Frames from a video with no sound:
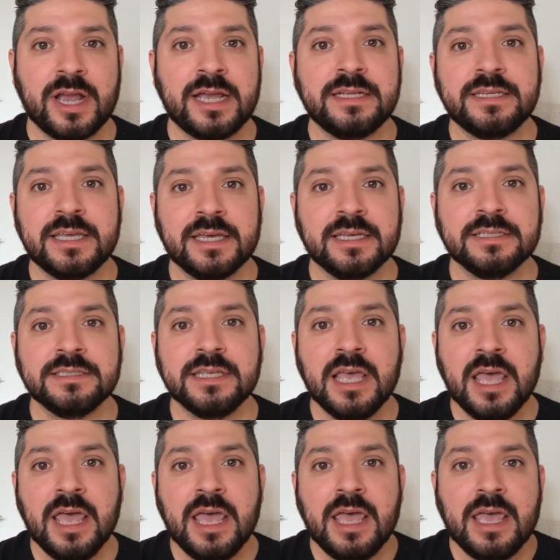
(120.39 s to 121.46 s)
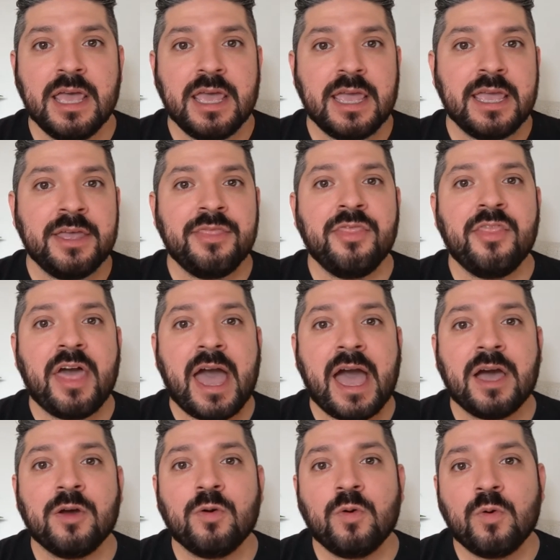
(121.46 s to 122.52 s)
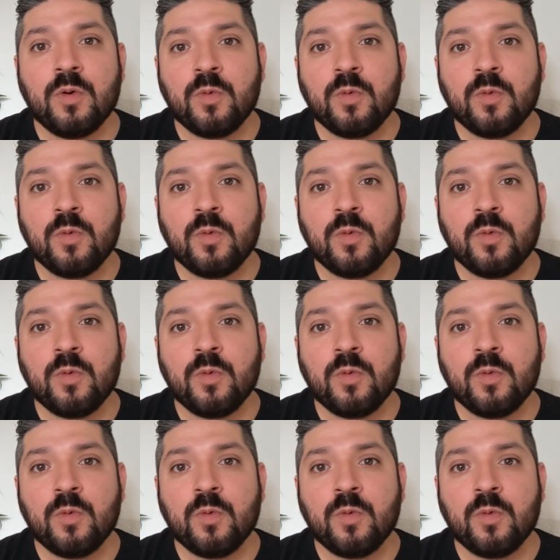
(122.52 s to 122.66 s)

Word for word: ideas, in that